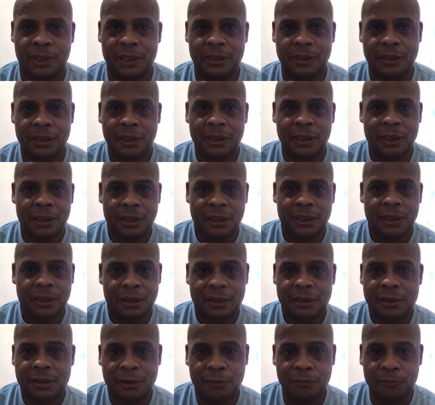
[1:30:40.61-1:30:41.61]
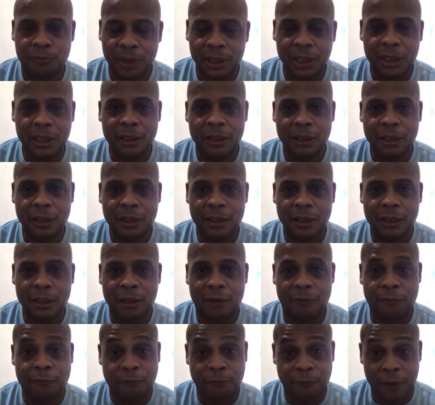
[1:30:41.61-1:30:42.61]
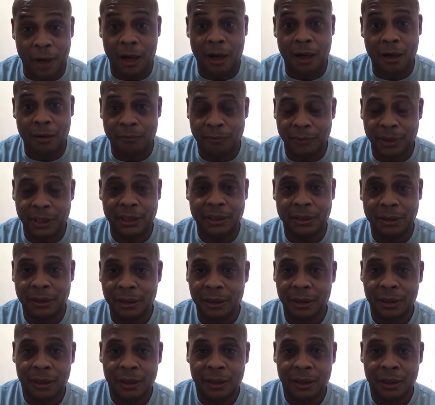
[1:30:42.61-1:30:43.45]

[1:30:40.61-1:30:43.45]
But to me, a fireman,